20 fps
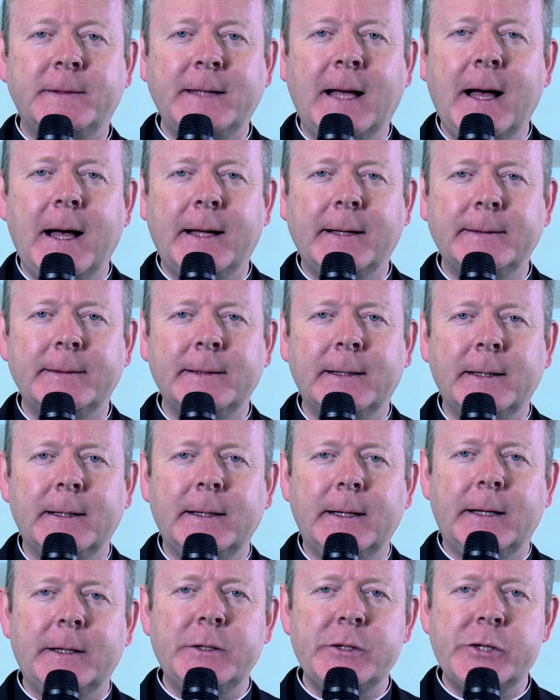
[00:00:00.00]
sad
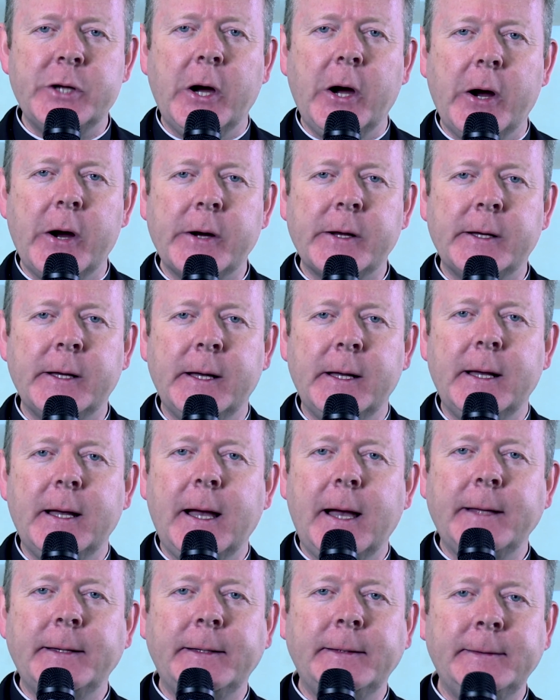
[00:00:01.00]
and dark
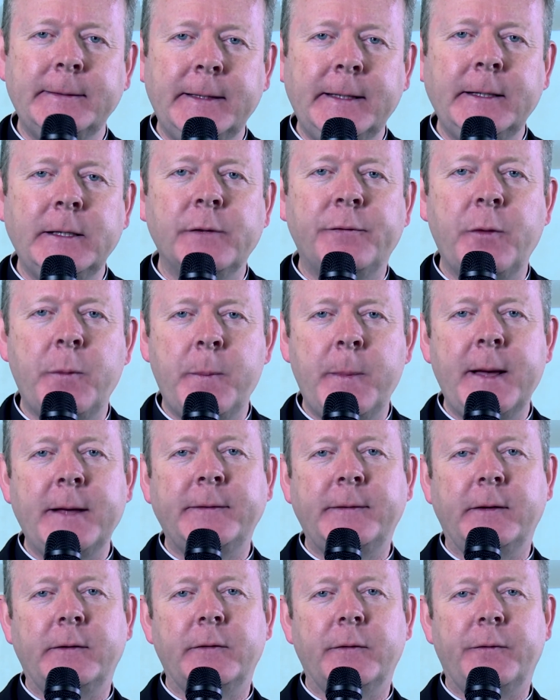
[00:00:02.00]
and in need of a
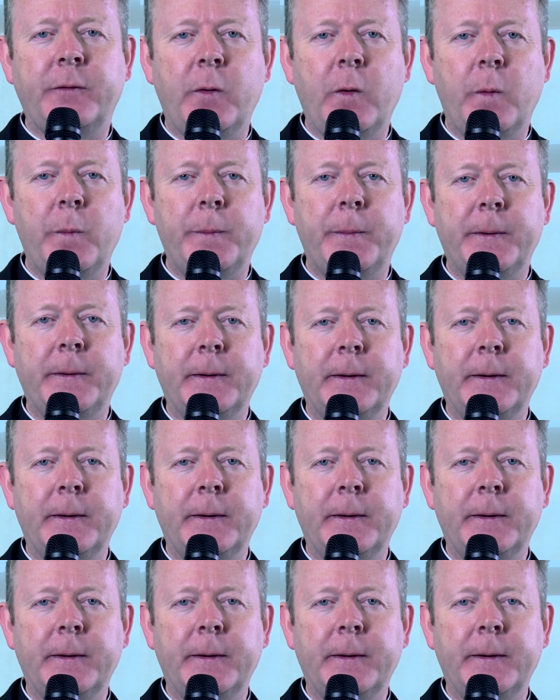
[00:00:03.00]
message of hope.